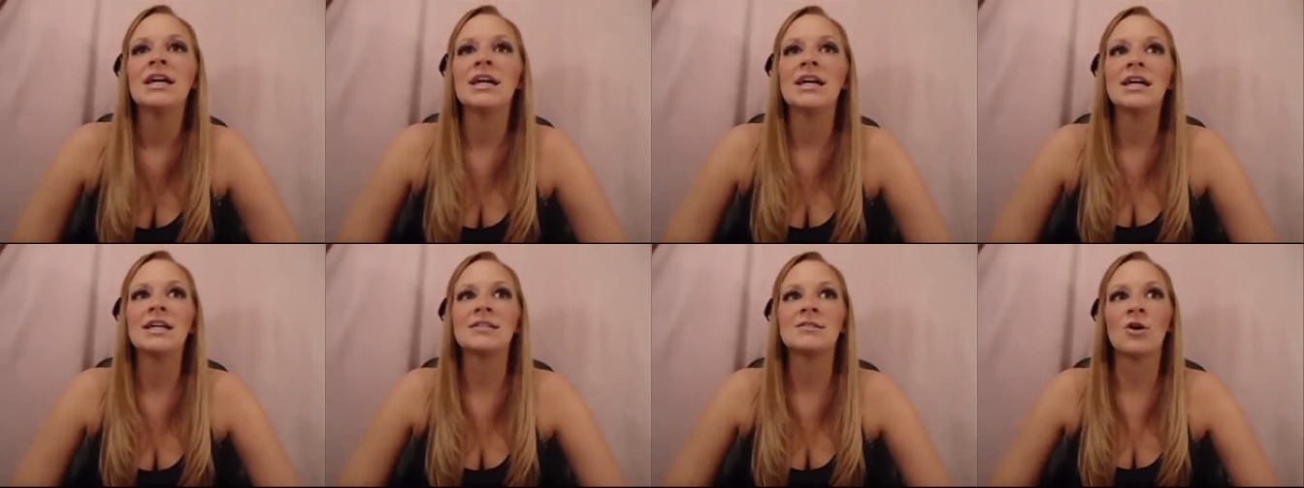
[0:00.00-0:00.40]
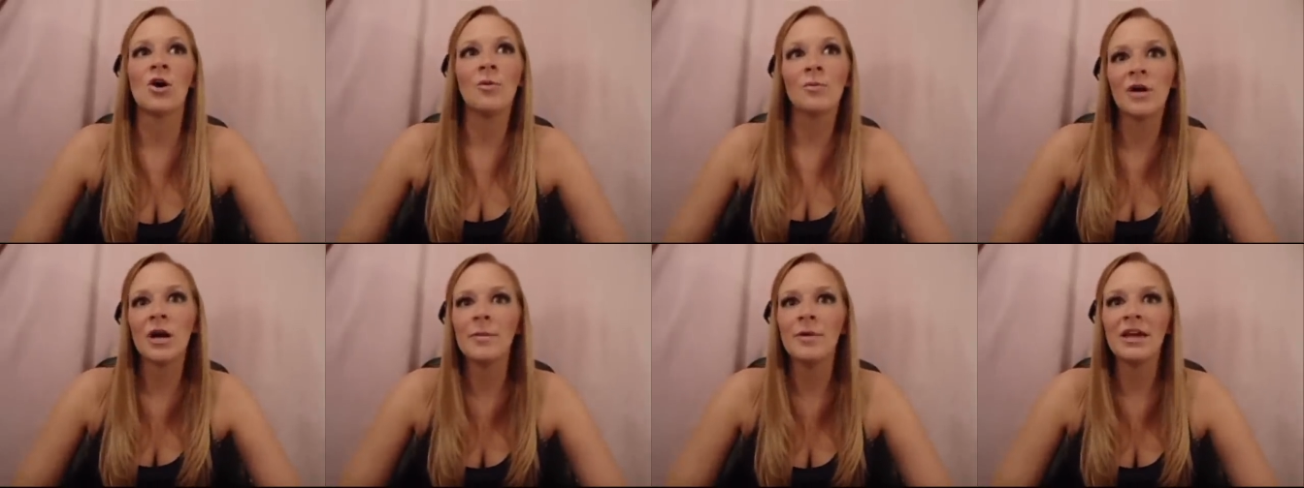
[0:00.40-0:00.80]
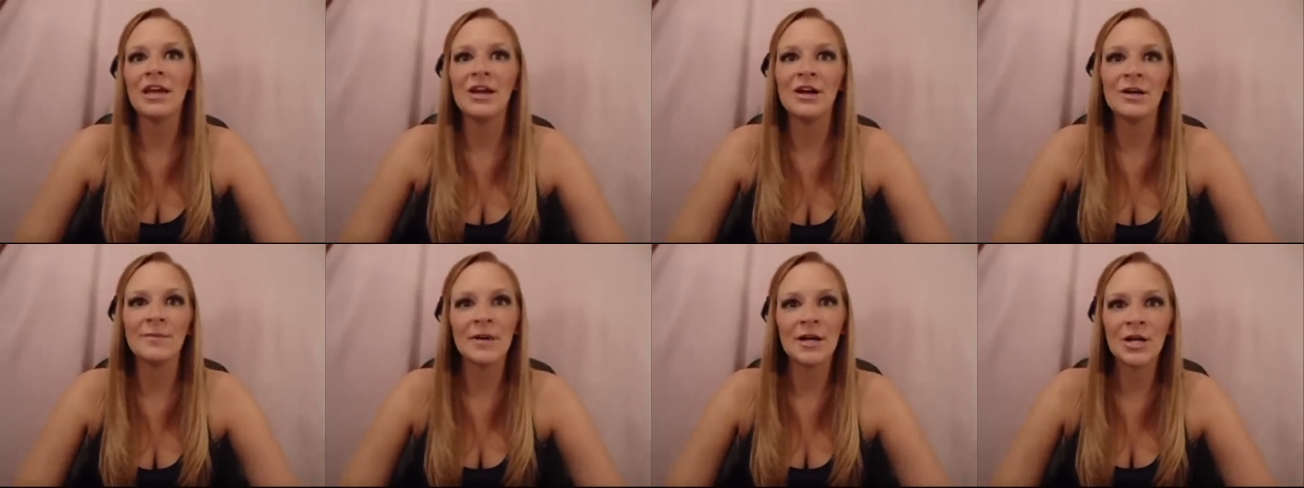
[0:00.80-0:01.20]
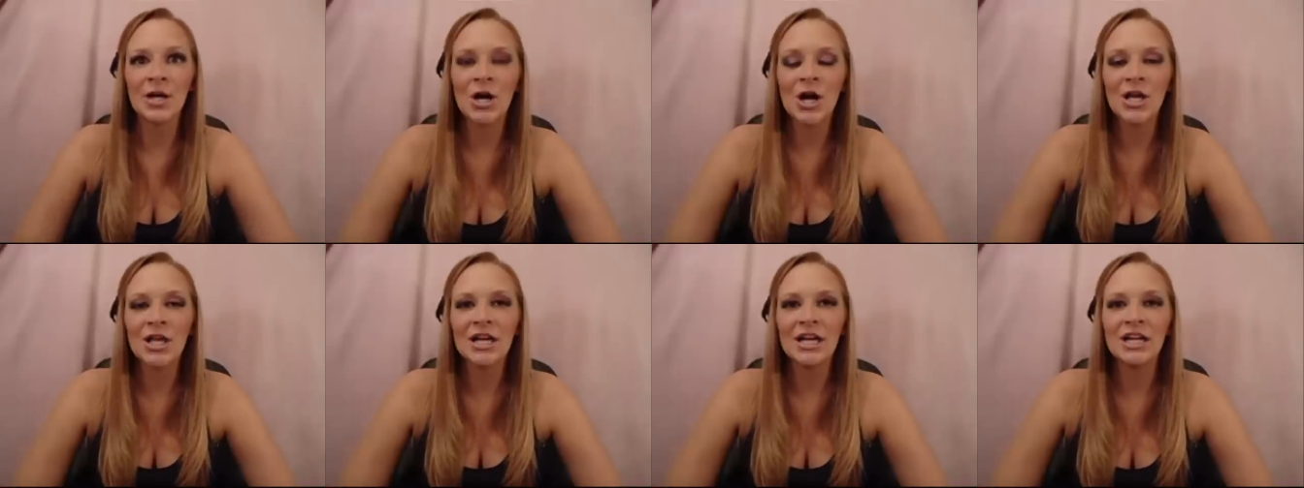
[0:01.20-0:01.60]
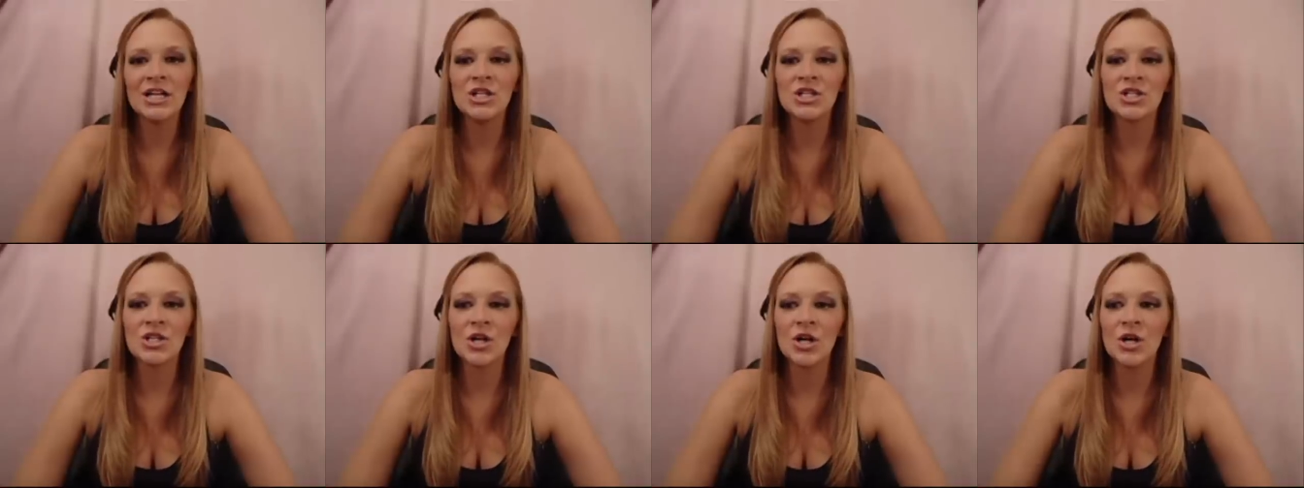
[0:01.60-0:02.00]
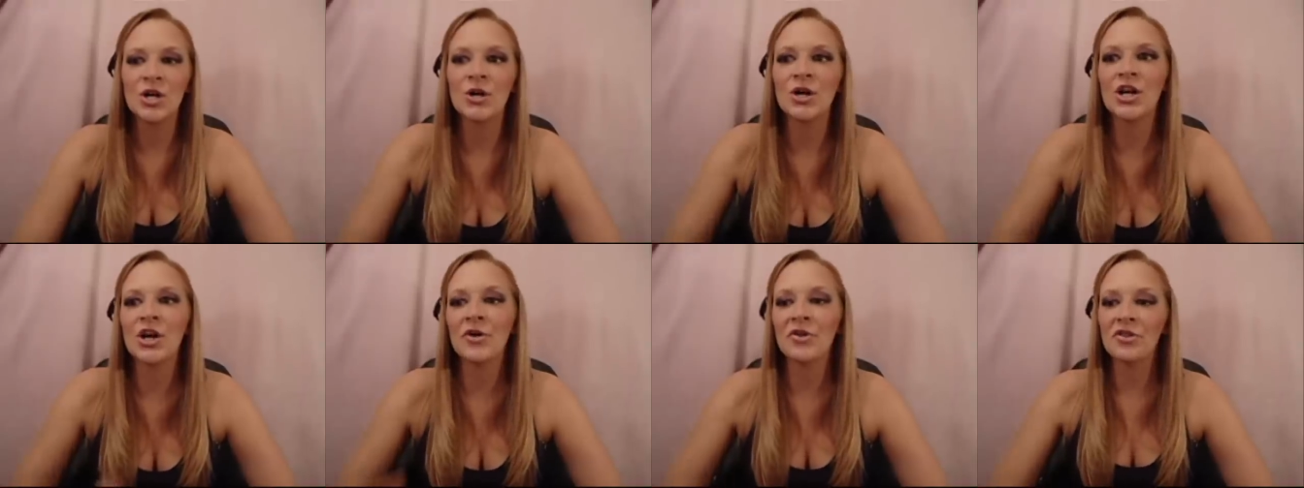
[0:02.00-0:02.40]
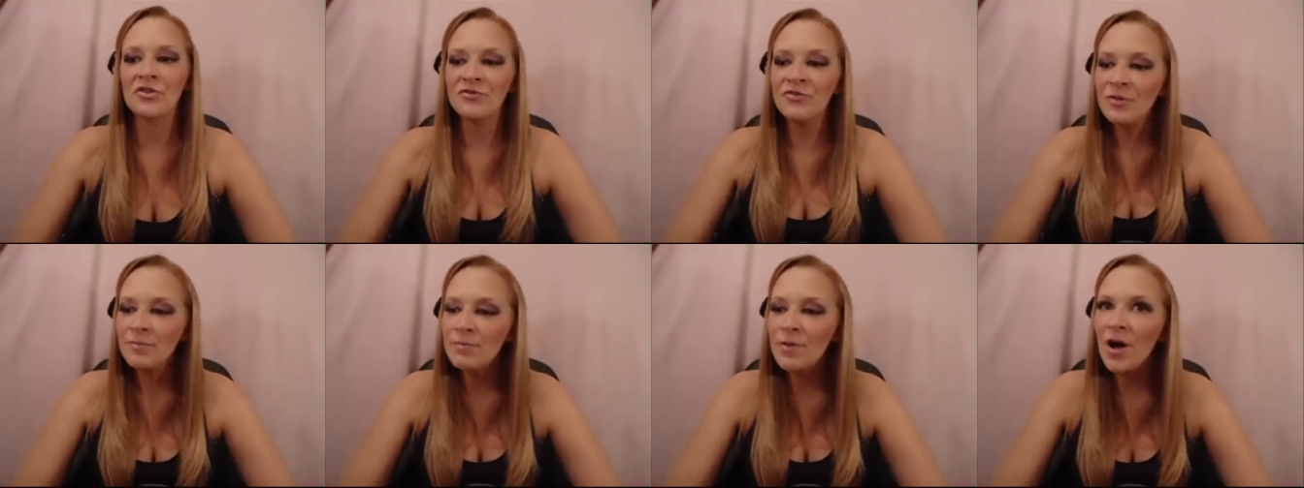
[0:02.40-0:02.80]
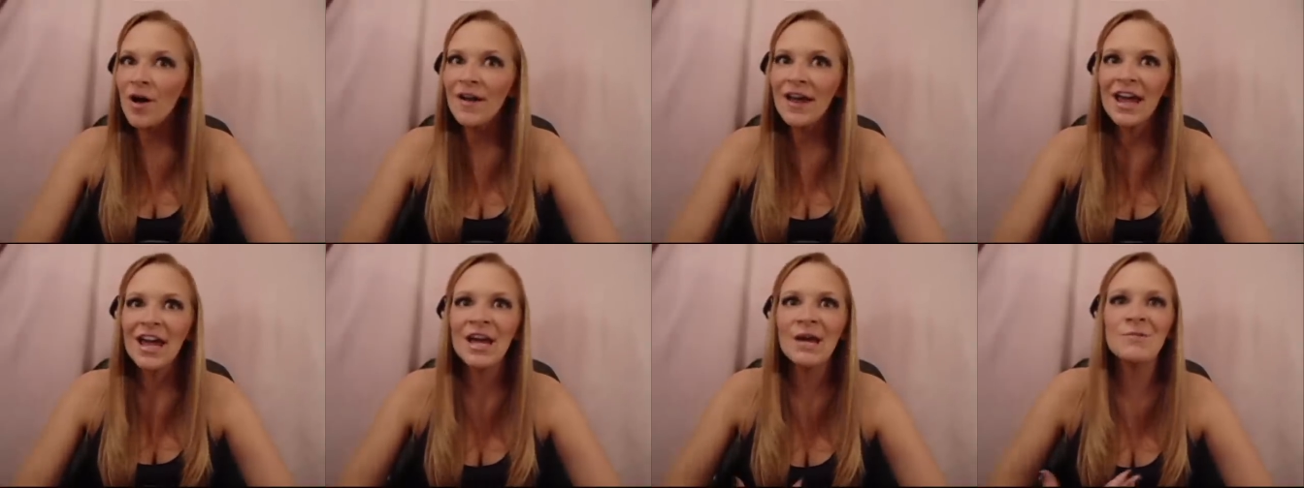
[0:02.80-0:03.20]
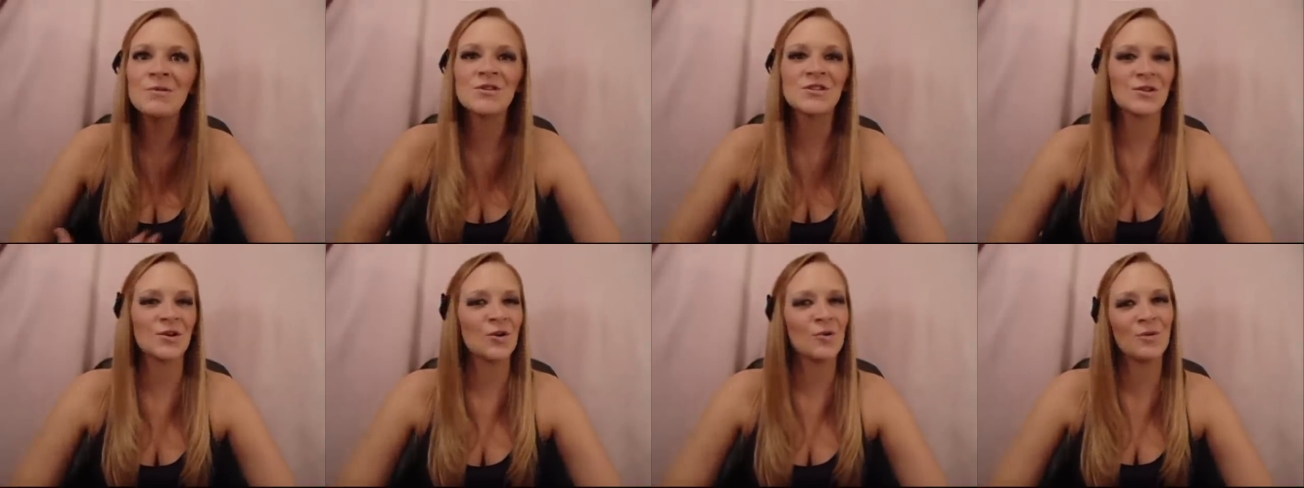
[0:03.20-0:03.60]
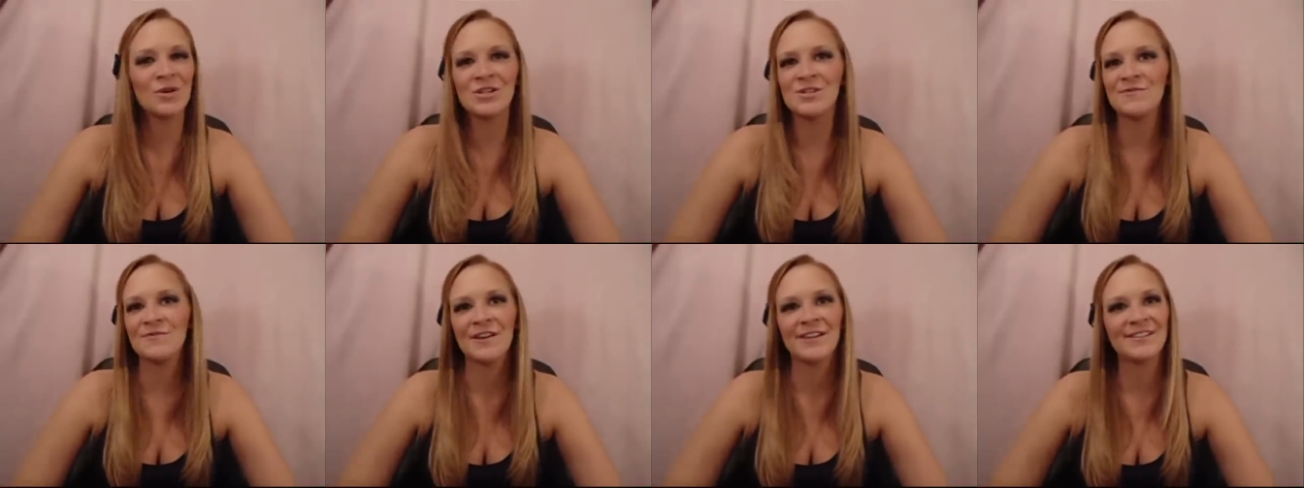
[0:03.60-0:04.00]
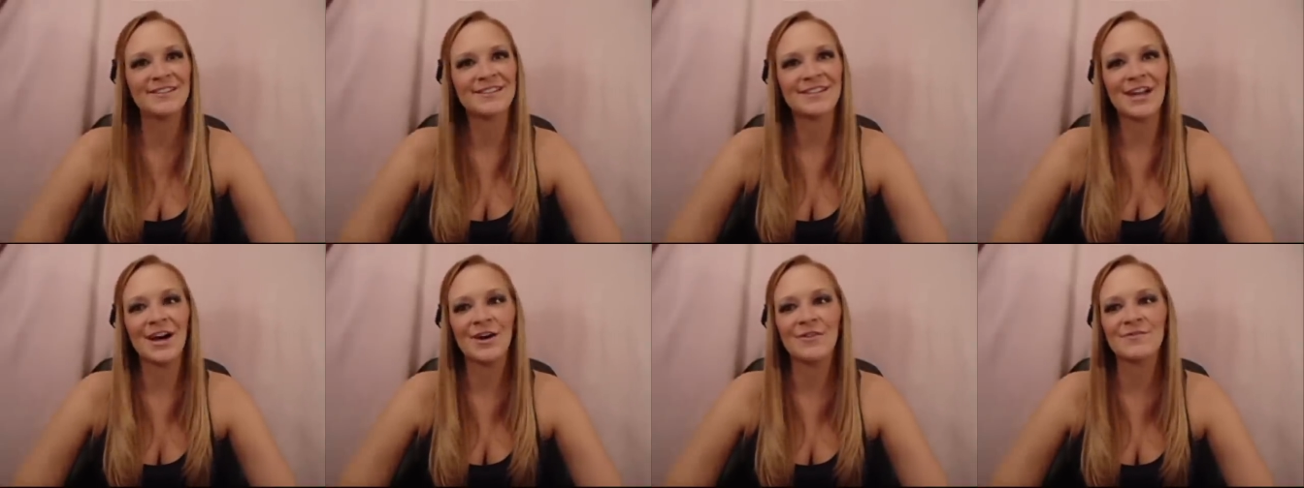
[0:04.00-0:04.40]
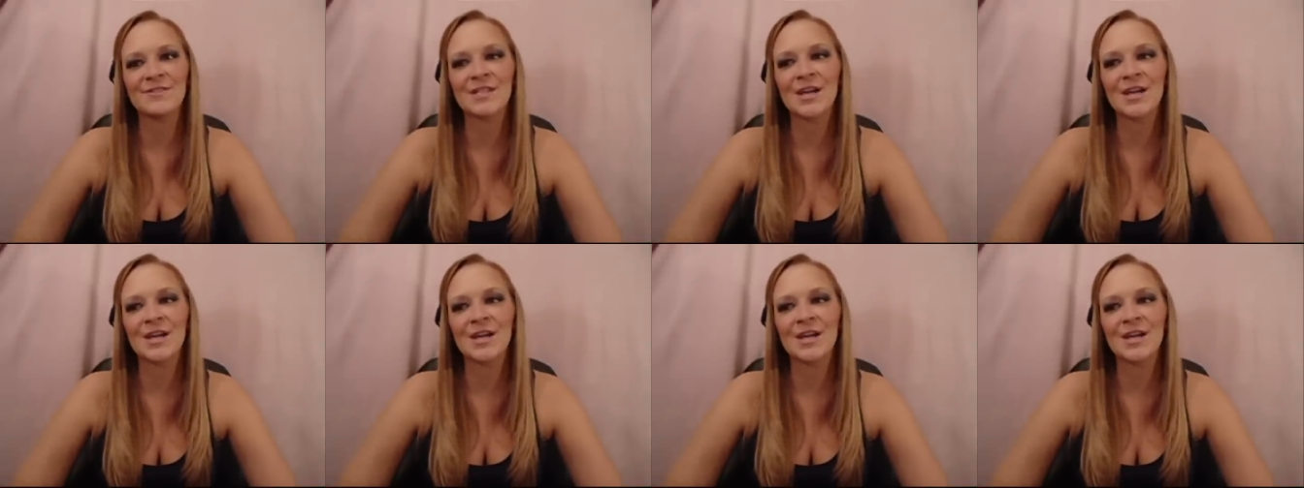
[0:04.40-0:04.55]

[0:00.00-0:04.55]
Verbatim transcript: It's homecoming here at my college, so I'm going to go to the football game, just a whole bunch of fun stuff.